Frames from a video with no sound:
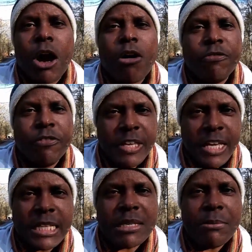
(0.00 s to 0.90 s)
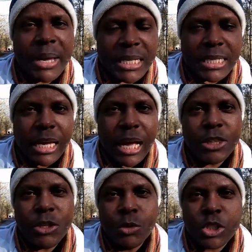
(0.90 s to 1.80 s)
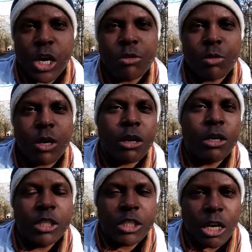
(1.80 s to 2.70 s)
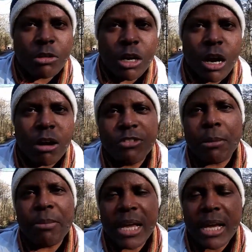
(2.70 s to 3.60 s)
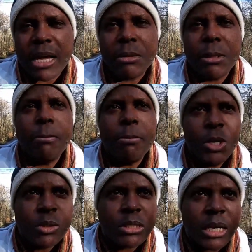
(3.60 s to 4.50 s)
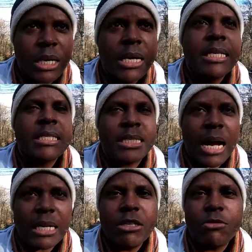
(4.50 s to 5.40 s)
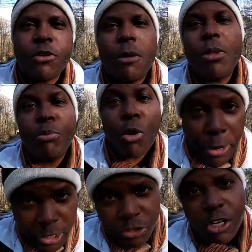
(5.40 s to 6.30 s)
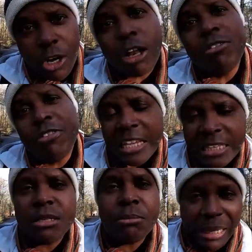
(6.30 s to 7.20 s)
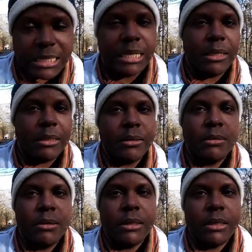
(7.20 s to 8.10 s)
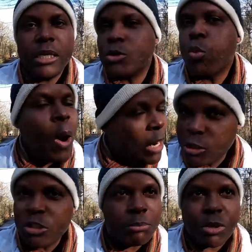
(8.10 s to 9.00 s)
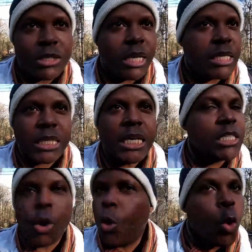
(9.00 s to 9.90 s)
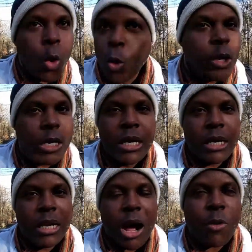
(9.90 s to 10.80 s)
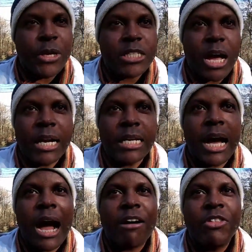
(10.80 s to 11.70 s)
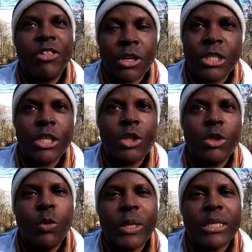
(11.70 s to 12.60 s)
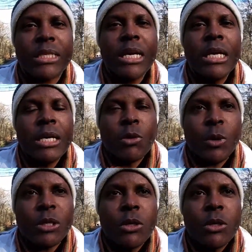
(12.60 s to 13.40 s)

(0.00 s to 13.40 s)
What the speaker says: of Vétémete, a new genre of Jamaican music, starting from the poetry called Vétémete. It's 100% its own language and have nothing to do with